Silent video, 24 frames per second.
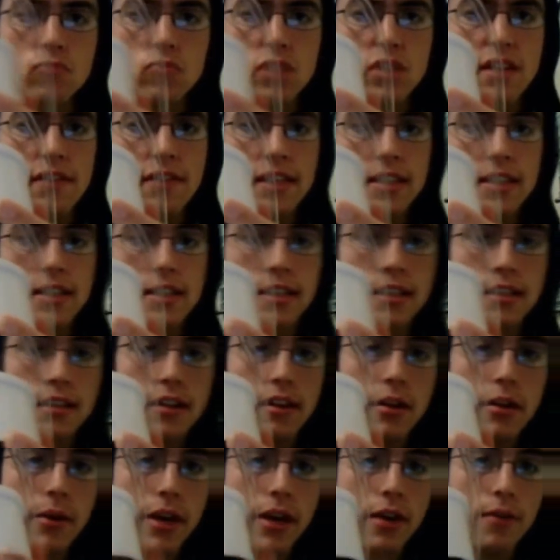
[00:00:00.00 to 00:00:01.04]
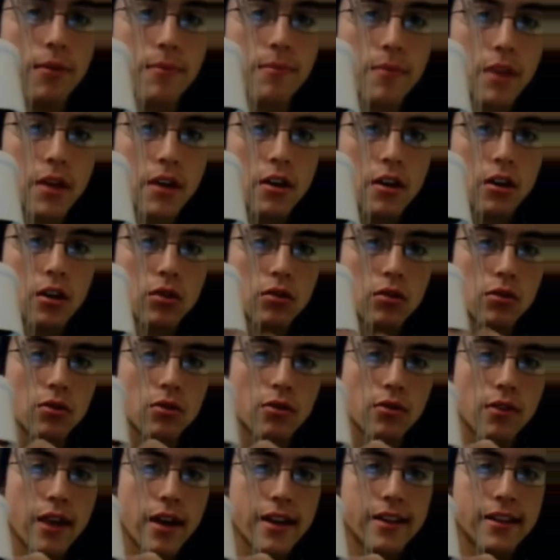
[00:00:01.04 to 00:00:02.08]
There we go.
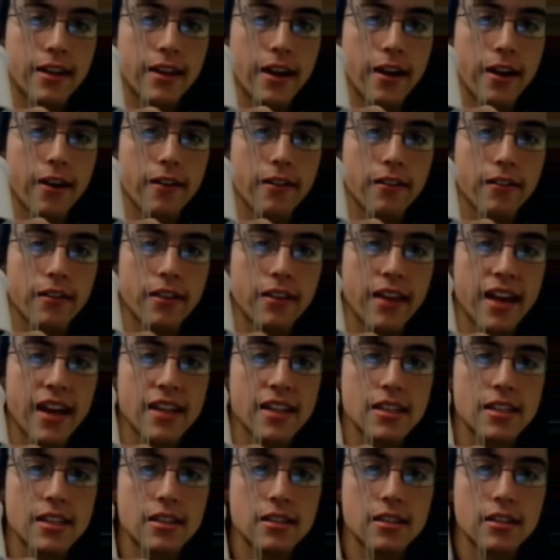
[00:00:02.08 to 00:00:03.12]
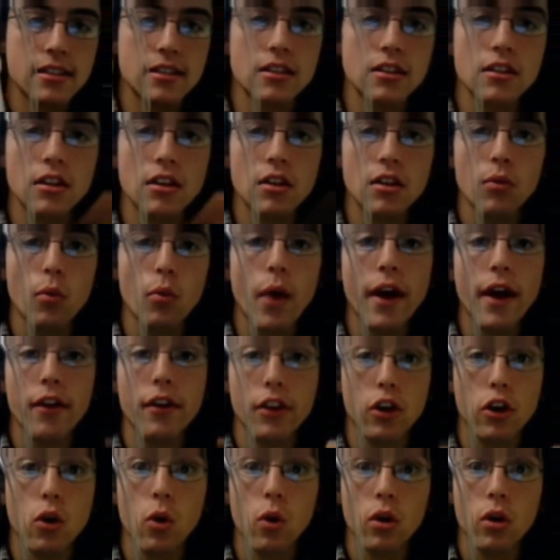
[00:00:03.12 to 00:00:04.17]
Right there. That's where the
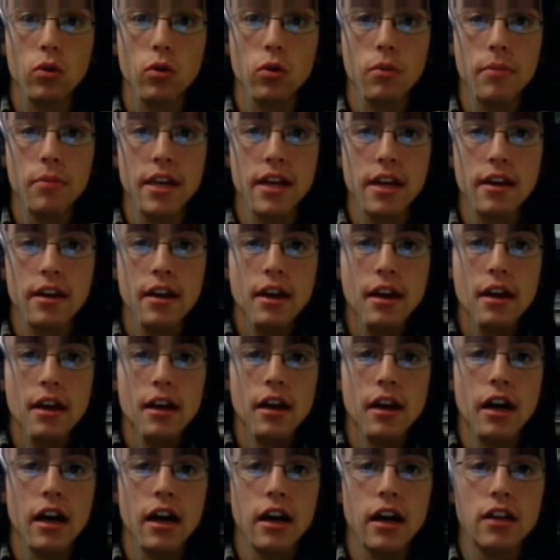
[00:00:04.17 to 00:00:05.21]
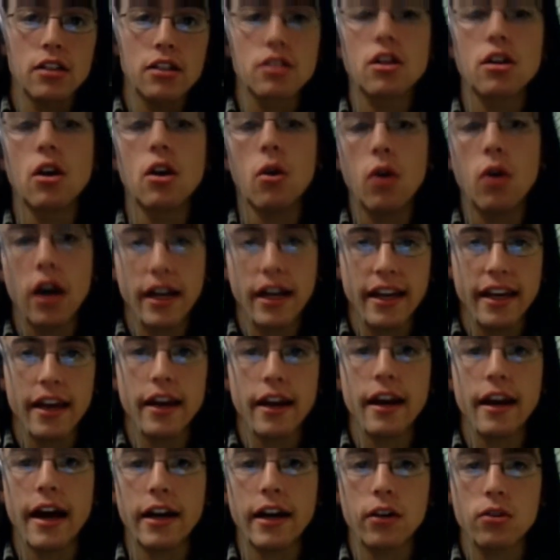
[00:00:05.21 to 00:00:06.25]
cord will be. So
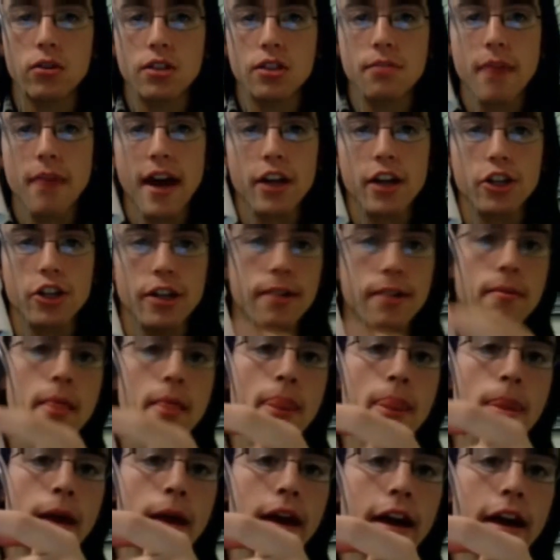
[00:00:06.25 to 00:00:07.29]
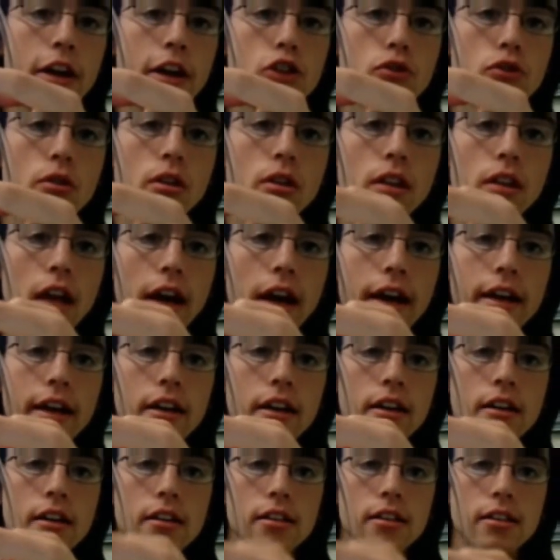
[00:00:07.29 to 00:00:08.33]
again, I don't smash it. And I drew a
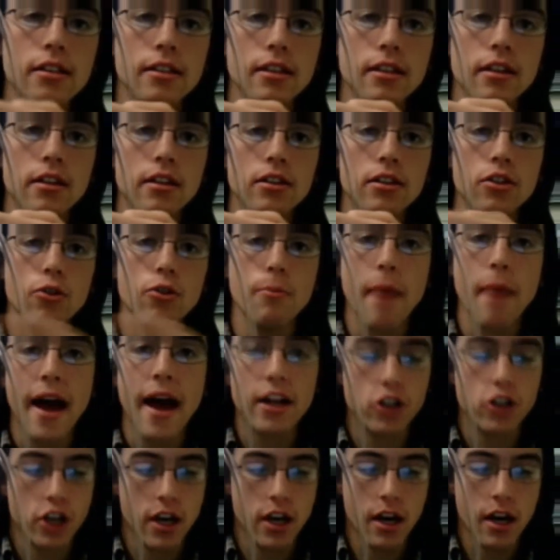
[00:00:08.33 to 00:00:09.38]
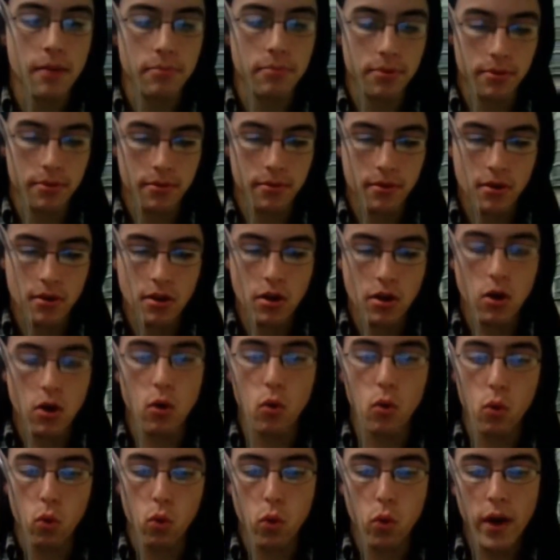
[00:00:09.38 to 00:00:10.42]
line to match up
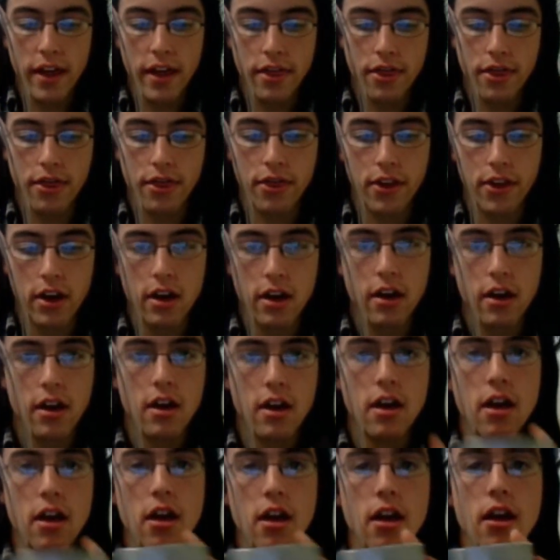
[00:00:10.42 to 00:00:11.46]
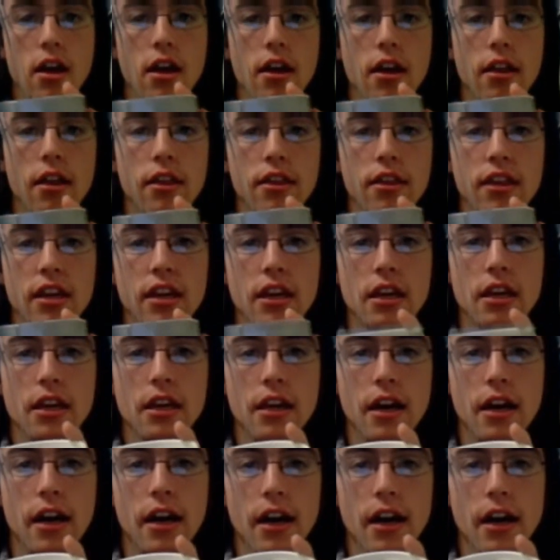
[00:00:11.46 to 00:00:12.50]
with
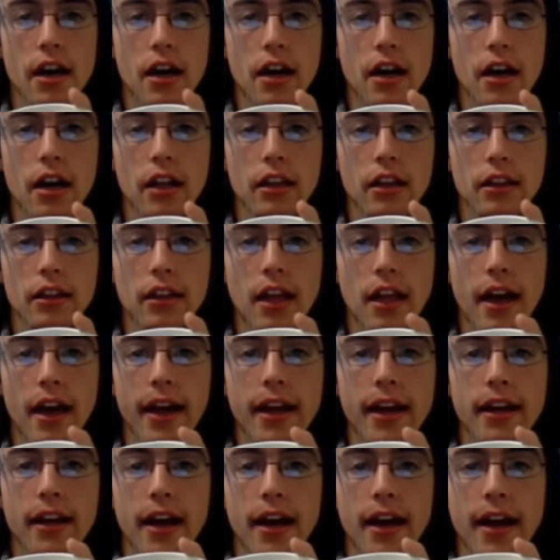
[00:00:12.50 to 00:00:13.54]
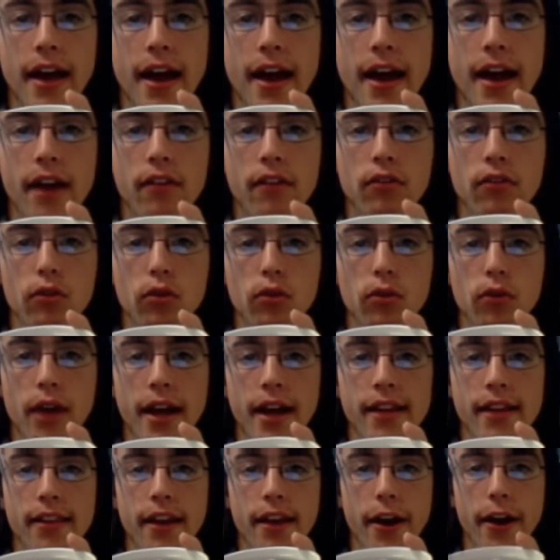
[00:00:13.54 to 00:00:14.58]
the line I have
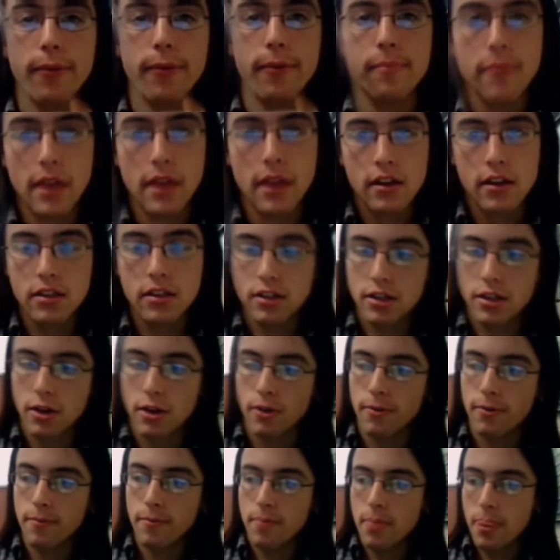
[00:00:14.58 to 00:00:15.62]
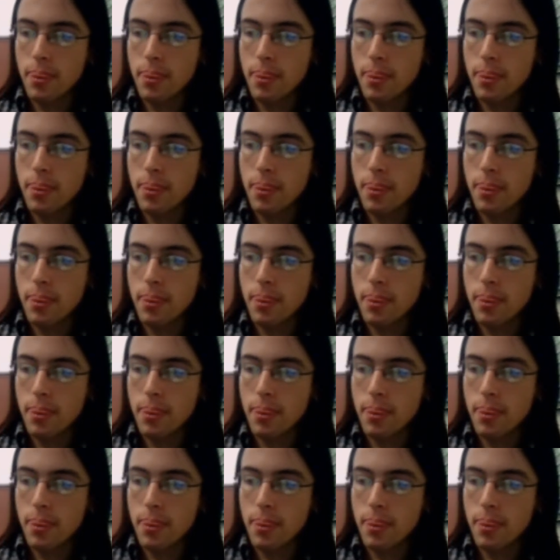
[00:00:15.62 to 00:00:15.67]
right there. So